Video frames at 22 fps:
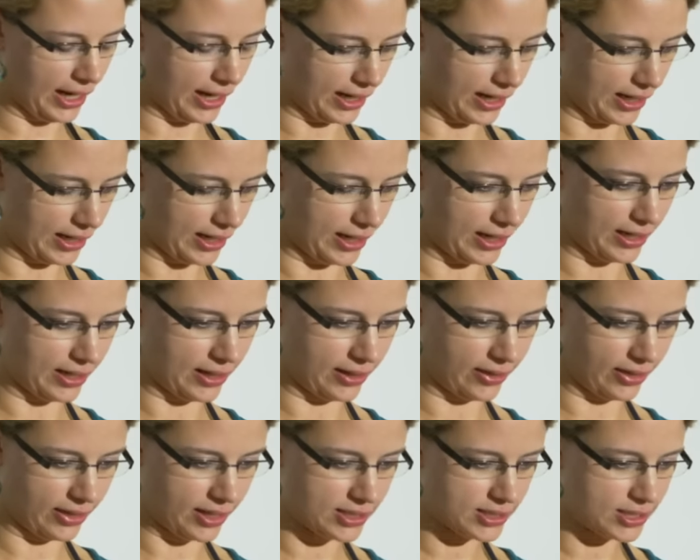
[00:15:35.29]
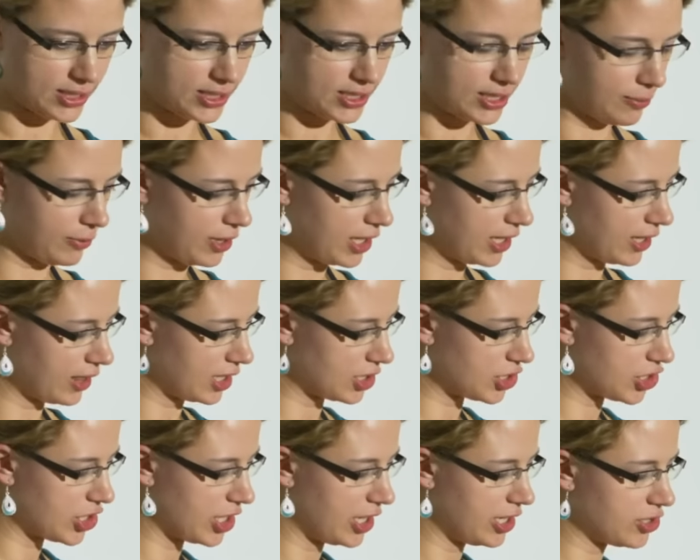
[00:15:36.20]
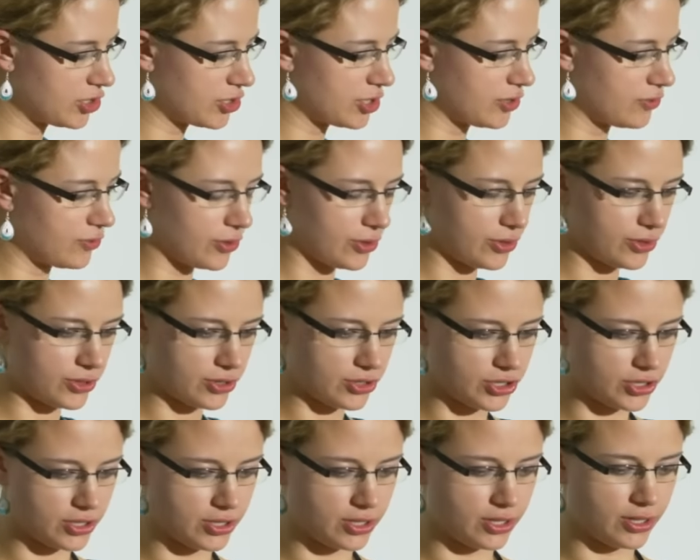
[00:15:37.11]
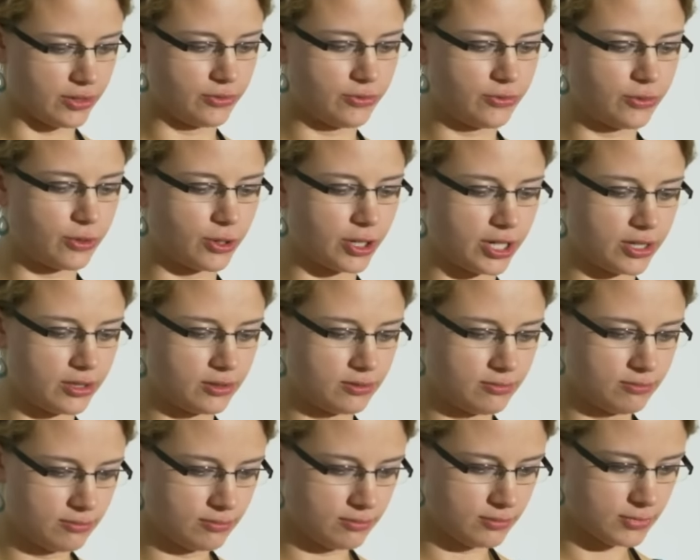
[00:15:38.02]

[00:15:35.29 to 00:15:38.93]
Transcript: And this is something that changed in version 4.